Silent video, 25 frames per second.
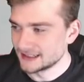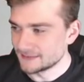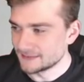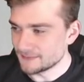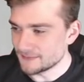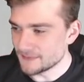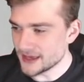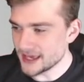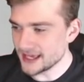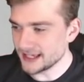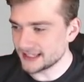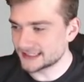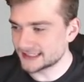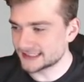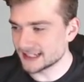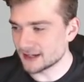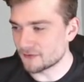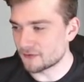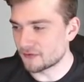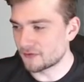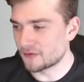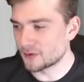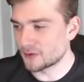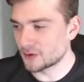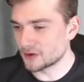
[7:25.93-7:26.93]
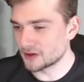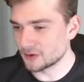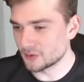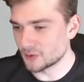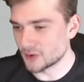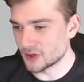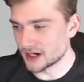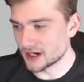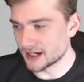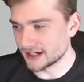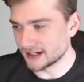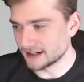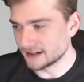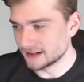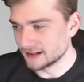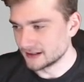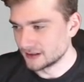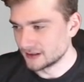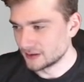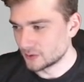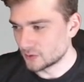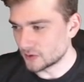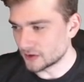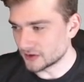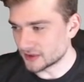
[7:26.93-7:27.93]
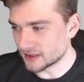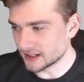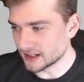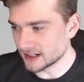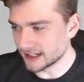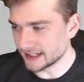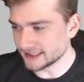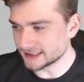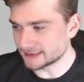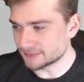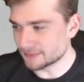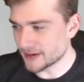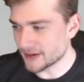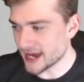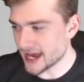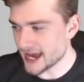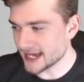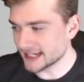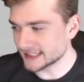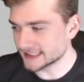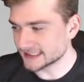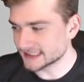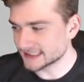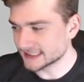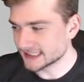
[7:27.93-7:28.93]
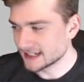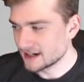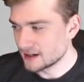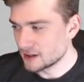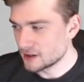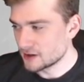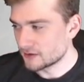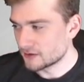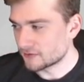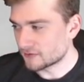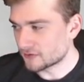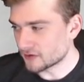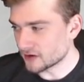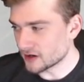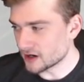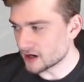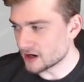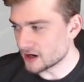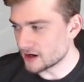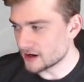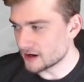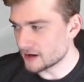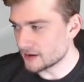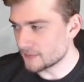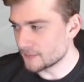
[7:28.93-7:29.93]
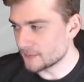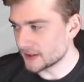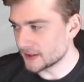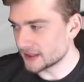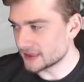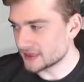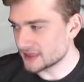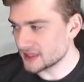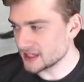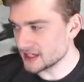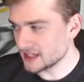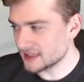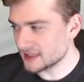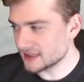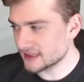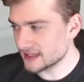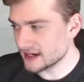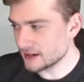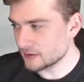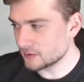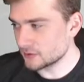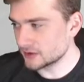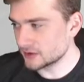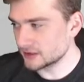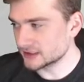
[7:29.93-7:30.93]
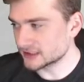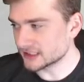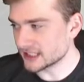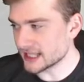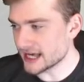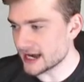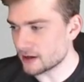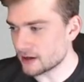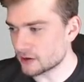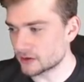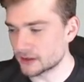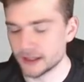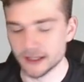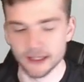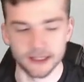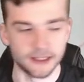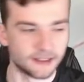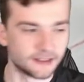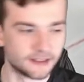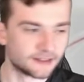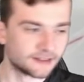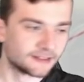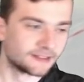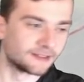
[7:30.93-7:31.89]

makes it four to one with a nice pass from, I think that was Lowry.